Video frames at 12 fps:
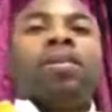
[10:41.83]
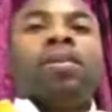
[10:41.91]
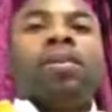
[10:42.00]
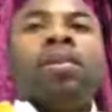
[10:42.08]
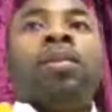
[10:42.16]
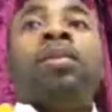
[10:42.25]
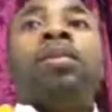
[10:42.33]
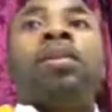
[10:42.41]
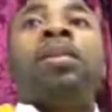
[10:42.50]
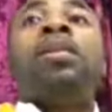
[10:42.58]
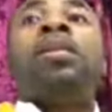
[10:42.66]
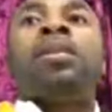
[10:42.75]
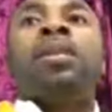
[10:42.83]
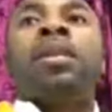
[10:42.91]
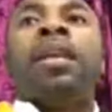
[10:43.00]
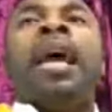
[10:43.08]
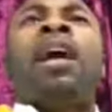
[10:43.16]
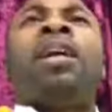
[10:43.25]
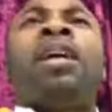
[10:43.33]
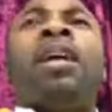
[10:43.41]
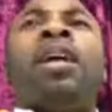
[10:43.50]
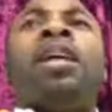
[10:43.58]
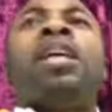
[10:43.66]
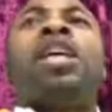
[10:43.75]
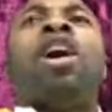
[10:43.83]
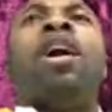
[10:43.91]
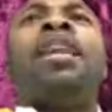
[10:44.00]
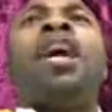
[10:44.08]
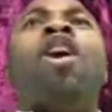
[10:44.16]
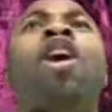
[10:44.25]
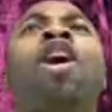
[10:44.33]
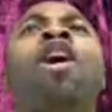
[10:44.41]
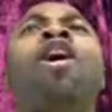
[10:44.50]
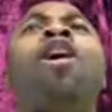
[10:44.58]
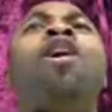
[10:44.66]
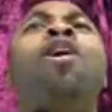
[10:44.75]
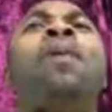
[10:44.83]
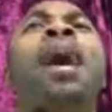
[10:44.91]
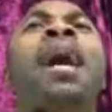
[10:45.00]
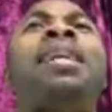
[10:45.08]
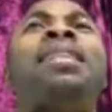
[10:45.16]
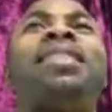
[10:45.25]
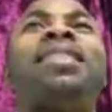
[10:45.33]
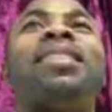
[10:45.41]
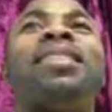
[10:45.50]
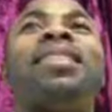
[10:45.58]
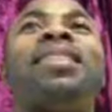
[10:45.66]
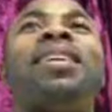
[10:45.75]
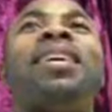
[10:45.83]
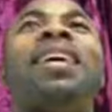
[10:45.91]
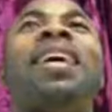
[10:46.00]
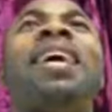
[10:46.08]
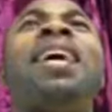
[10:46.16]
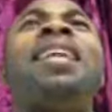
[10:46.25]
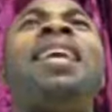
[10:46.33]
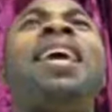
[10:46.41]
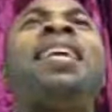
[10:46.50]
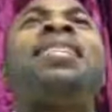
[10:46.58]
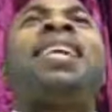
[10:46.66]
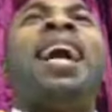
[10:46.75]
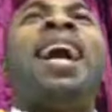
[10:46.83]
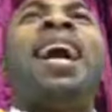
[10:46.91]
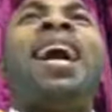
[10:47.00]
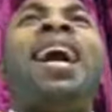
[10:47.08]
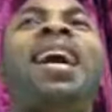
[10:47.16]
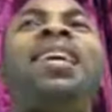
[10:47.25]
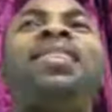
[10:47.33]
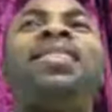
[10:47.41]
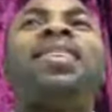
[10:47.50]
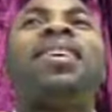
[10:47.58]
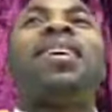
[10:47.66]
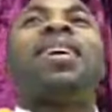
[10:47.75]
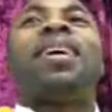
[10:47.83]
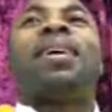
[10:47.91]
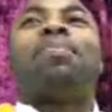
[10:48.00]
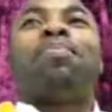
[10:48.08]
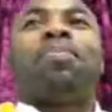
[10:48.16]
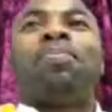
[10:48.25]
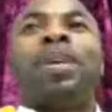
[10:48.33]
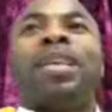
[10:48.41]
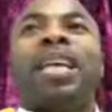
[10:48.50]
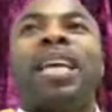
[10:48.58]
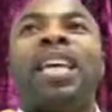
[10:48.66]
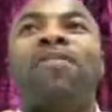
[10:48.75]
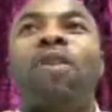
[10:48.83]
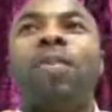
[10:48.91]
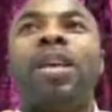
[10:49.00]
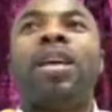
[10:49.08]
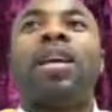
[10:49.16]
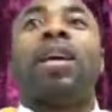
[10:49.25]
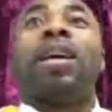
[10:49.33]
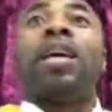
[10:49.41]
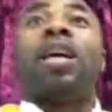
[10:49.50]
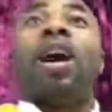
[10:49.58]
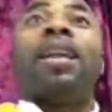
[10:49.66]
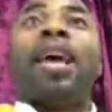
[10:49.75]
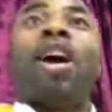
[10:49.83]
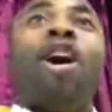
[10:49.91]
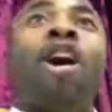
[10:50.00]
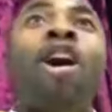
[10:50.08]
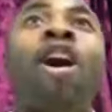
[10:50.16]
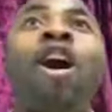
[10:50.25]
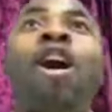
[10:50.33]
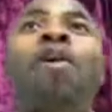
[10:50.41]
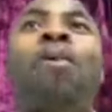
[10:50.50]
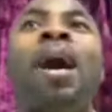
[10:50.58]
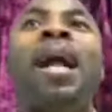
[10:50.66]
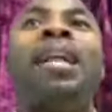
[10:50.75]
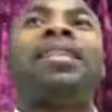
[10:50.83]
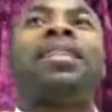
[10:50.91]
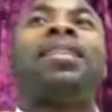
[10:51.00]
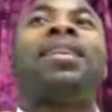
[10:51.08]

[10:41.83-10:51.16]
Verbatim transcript: he, mm, mm, mm, got, he got the whole world in his hands pick the key for me he got the whole world